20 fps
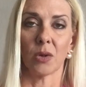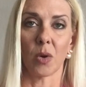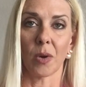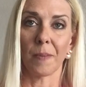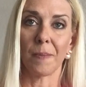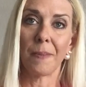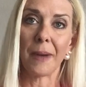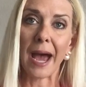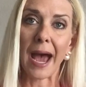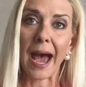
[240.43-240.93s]
lower
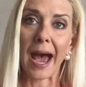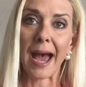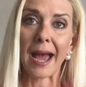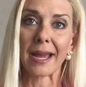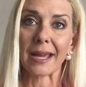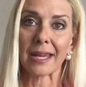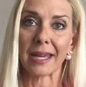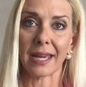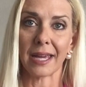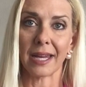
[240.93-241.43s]

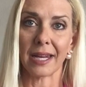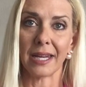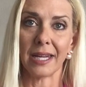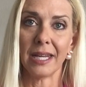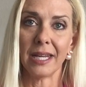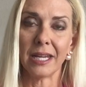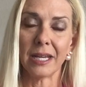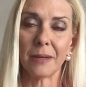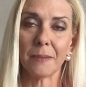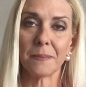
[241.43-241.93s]
back and
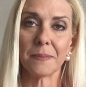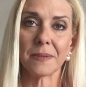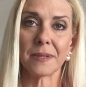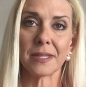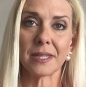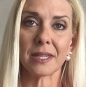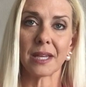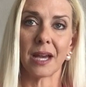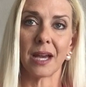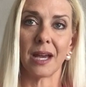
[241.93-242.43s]

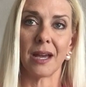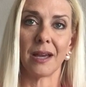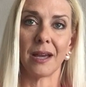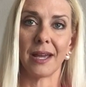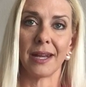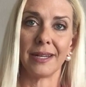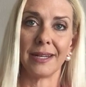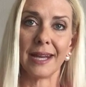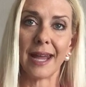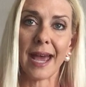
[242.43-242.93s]
hips
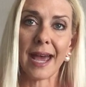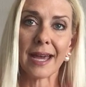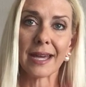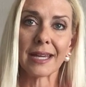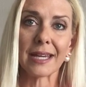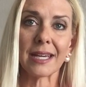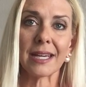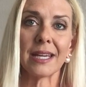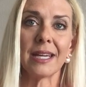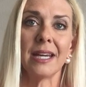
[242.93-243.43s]
and
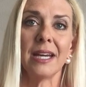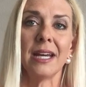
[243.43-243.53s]
neck.